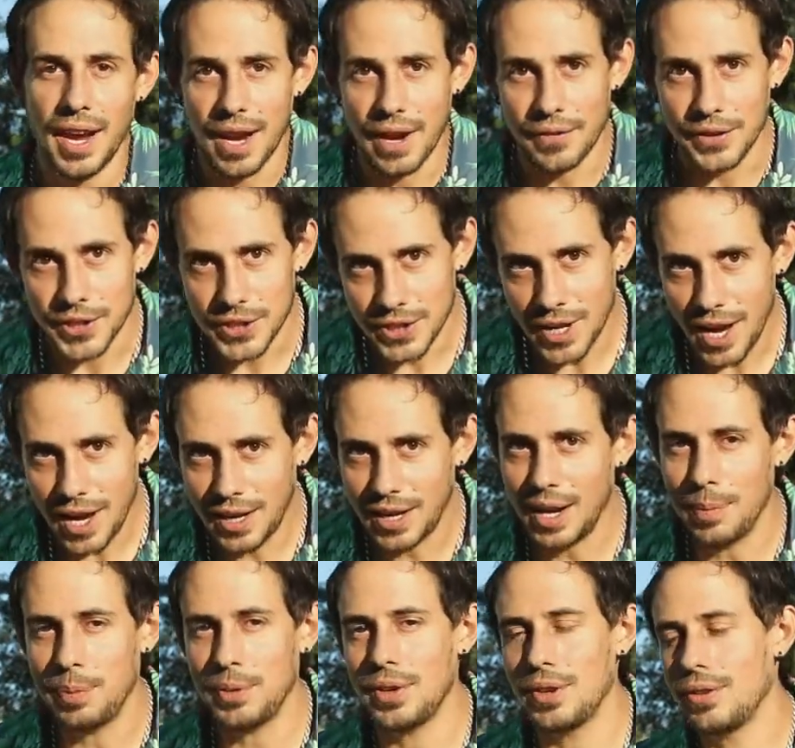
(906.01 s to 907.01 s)
If you saw a
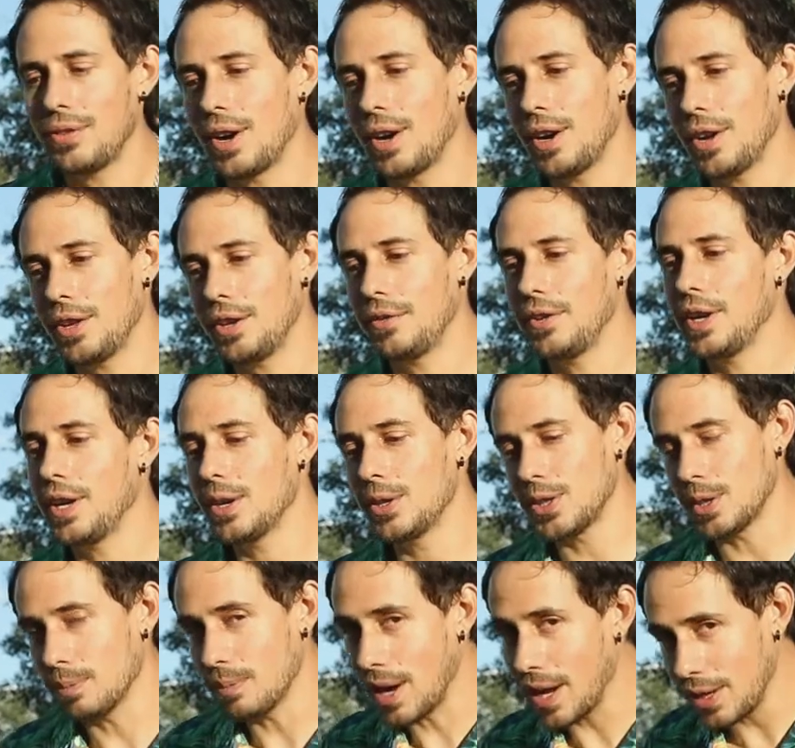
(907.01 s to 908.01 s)
couple of our other
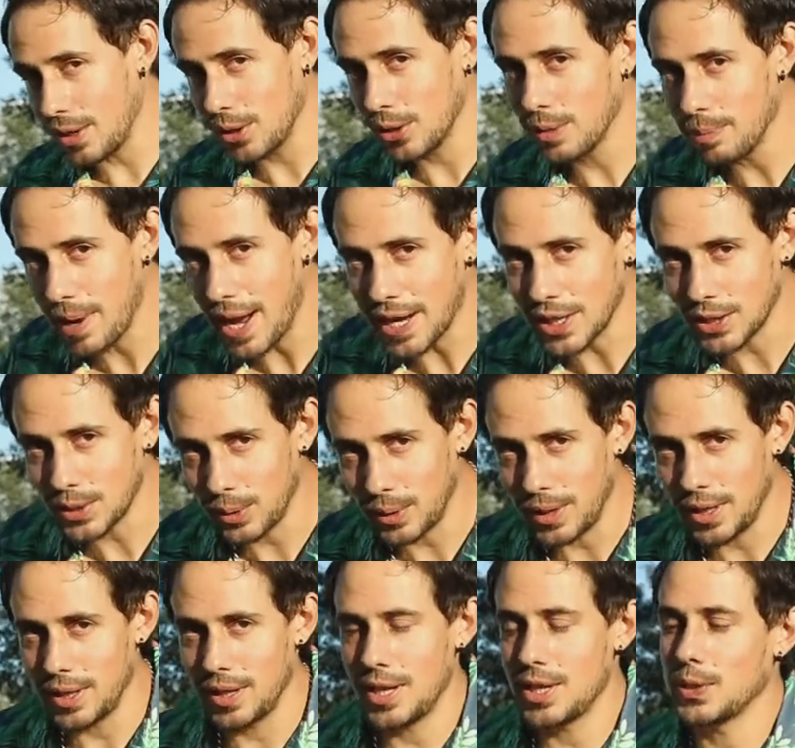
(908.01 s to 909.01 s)
videos, you might know the
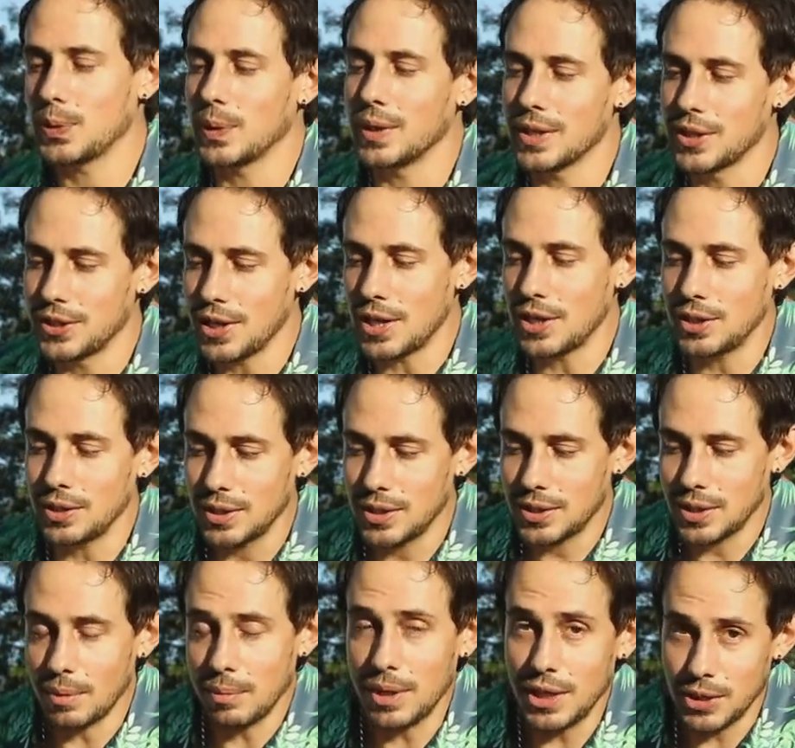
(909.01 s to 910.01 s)
backstory to this one. Essentially,
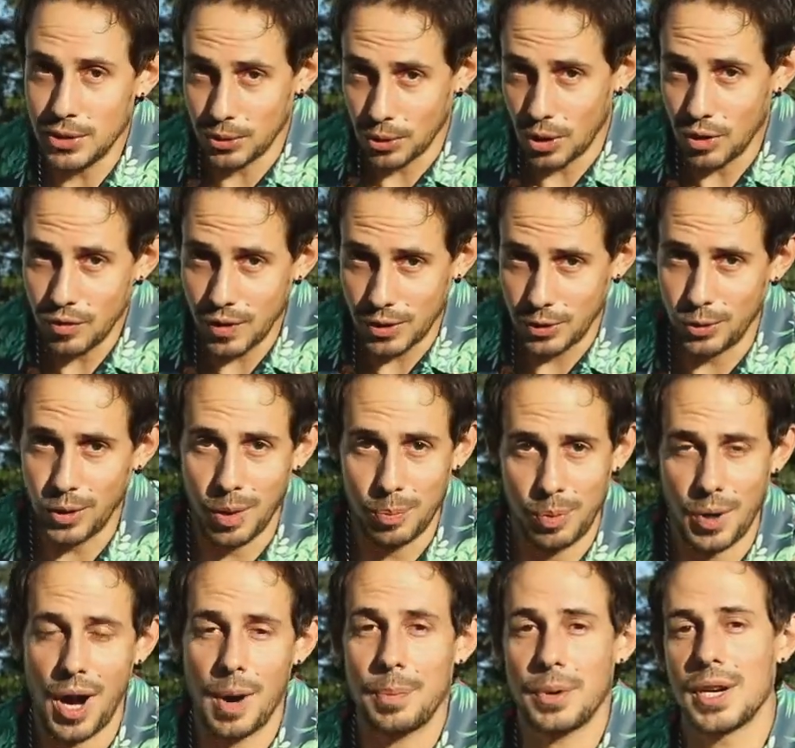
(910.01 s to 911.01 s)
somebody drove onto our
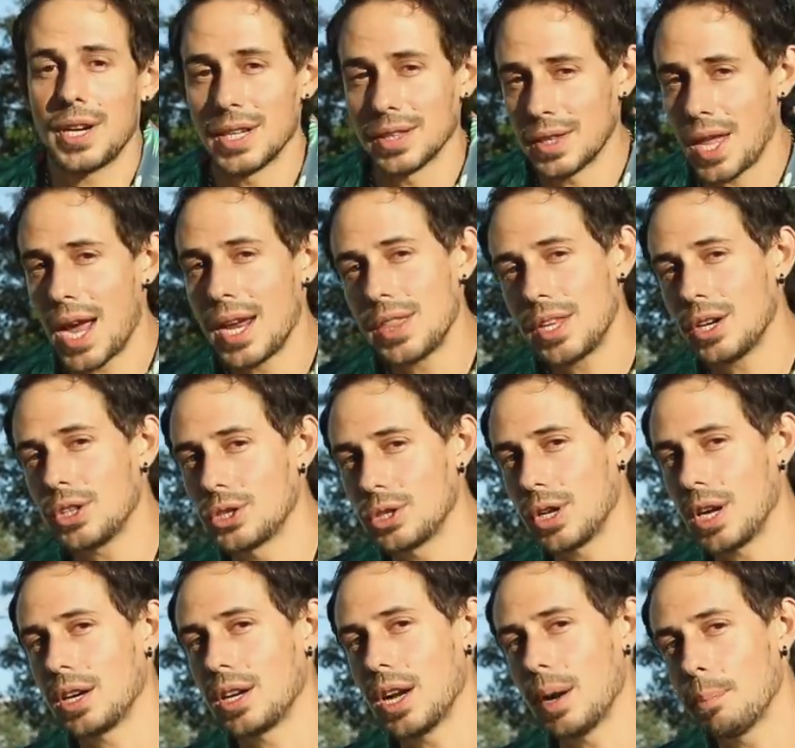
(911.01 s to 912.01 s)
property and lined their
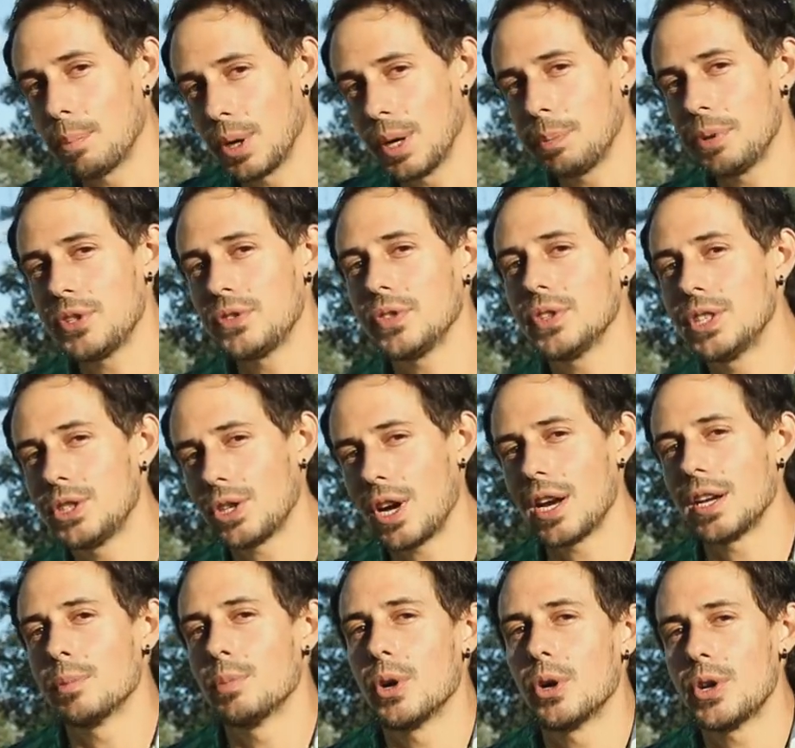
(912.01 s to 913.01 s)
truck up, purposefully
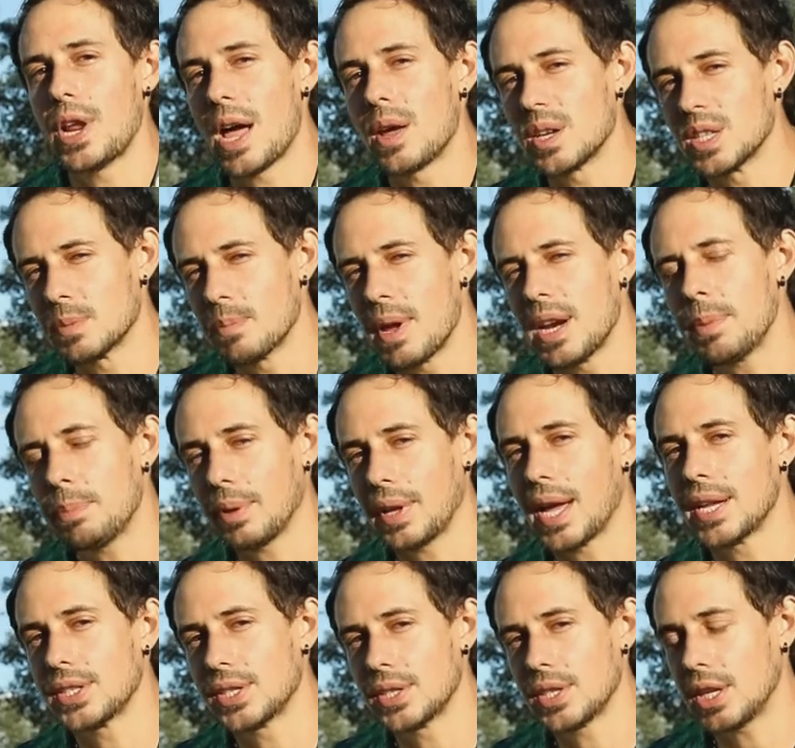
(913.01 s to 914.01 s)
trying to mow down as many
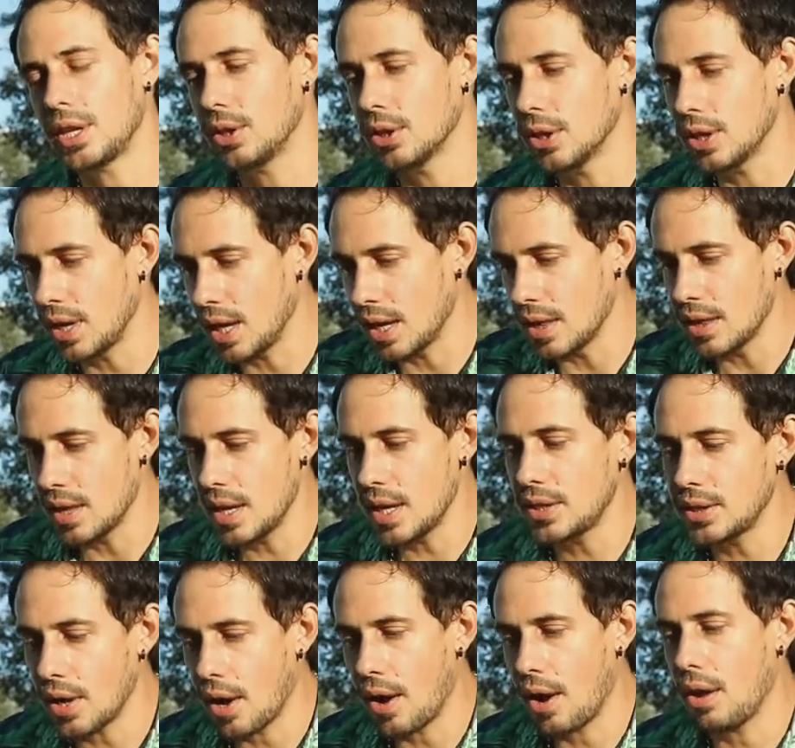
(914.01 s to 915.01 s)
plants as they could, and
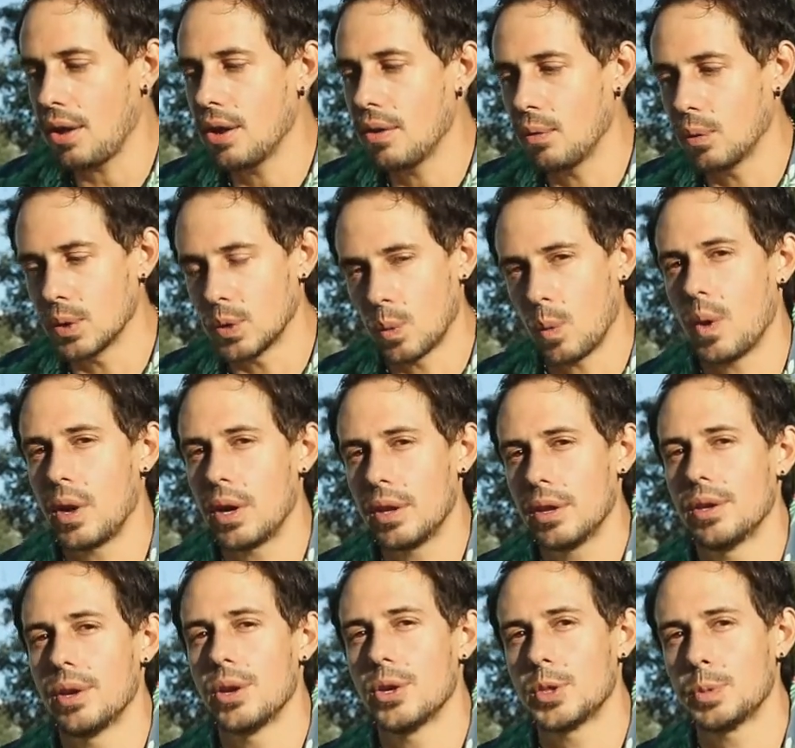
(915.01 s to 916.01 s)
this olive was one
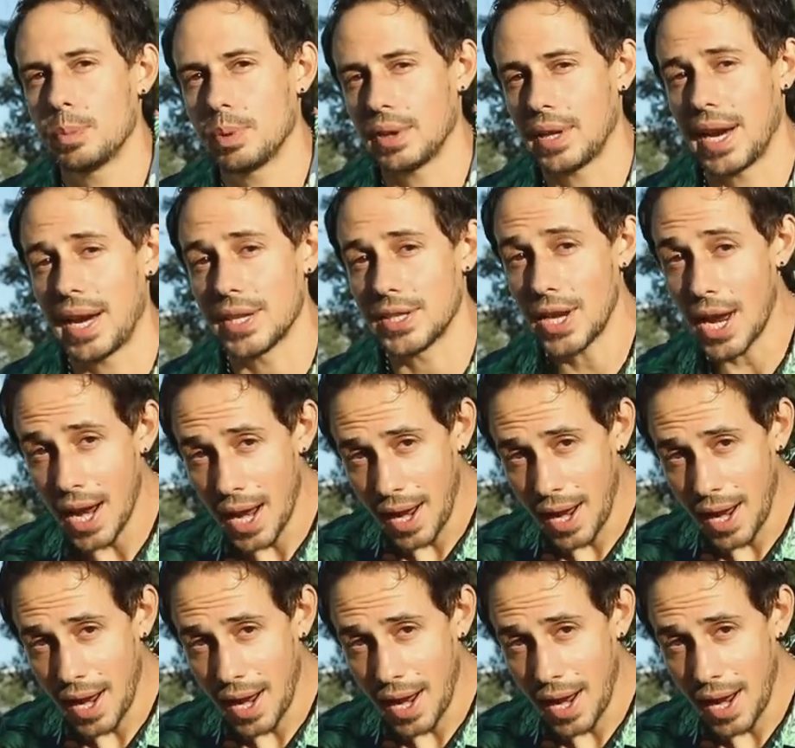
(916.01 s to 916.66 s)
of those plants.